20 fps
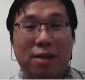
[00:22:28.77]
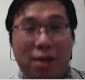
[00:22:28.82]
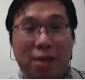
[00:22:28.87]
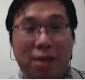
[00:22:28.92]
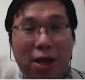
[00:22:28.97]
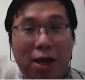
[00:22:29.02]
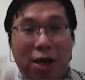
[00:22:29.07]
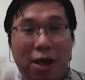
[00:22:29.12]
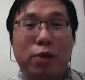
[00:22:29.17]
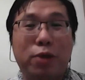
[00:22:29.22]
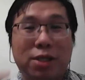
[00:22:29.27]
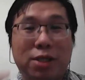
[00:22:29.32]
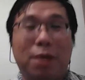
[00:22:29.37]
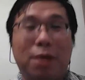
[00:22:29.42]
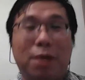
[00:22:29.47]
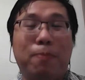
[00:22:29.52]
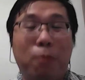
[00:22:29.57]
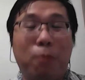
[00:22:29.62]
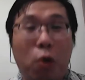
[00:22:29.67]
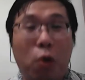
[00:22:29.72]
That was
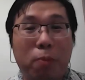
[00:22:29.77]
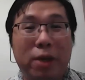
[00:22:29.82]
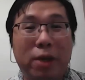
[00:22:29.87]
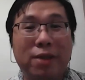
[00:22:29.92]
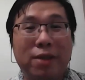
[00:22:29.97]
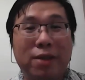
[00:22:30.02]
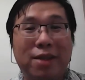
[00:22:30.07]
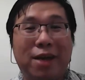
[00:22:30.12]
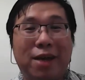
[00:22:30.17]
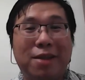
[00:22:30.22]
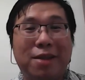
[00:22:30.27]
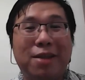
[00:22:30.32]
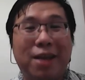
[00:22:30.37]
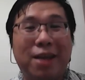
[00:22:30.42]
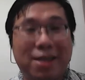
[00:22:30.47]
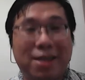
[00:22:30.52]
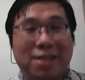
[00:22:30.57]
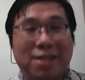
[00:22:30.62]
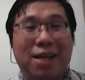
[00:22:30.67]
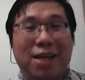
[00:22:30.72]
the moment that
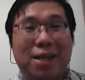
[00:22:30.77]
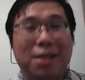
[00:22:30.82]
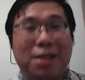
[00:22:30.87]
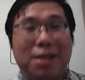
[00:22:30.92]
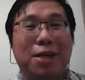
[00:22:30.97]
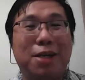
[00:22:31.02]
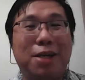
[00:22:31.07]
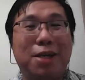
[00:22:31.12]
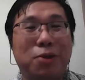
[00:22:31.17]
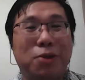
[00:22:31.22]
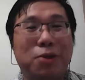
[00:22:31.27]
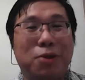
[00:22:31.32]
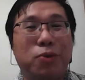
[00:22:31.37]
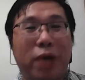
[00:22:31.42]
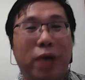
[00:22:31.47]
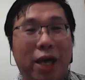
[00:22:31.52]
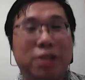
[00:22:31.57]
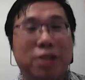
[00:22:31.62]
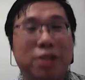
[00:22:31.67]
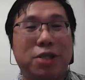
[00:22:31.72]
they started to
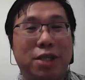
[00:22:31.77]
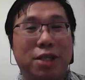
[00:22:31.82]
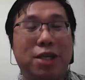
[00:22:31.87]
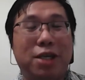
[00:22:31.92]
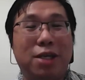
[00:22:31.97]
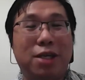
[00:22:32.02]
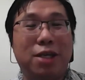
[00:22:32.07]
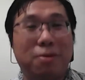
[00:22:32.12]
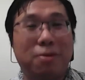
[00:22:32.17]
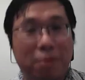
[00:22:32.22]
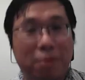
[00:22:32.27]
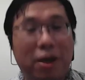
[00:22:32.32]
actually